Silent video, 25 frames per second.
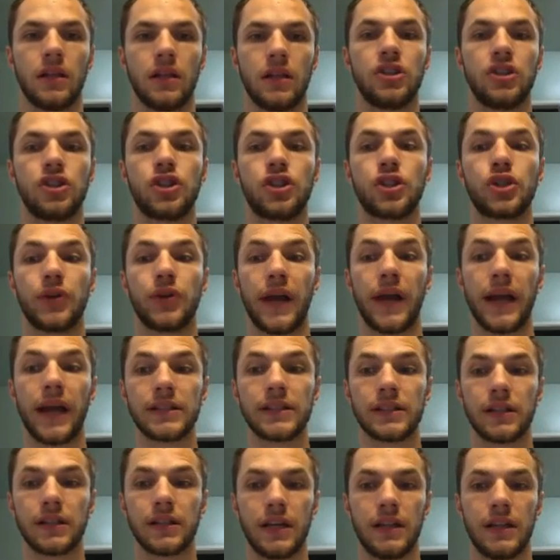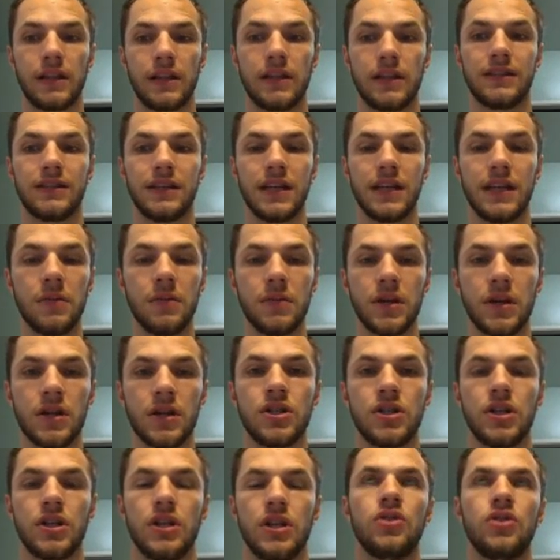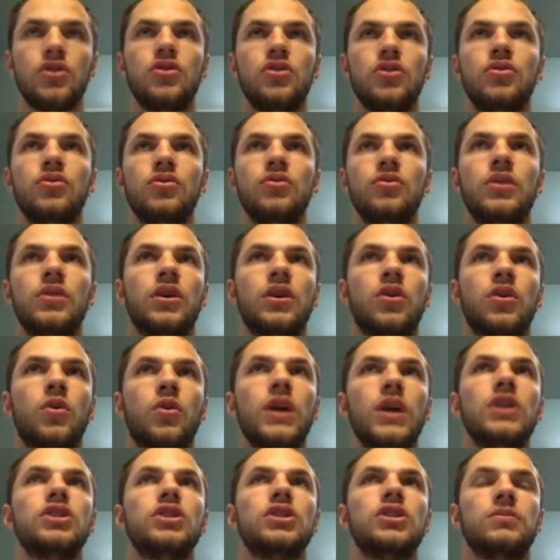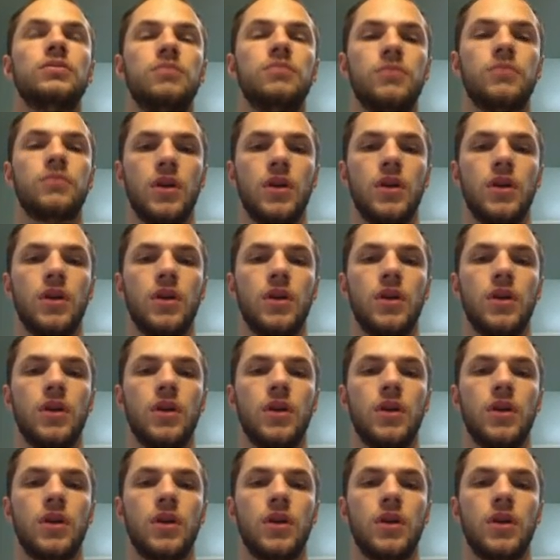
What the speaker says: Let's translate this image into an equation.